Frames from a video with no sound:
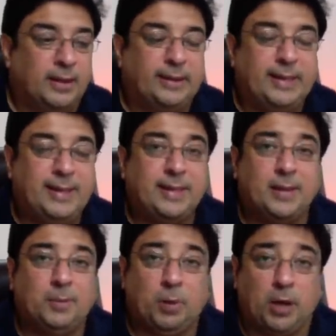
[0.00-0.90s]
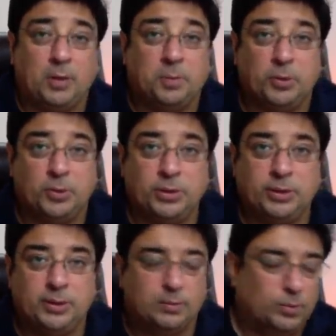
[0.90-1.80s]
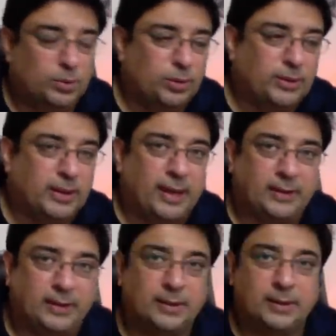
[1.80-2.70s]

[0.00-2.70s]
decent blog post, more on that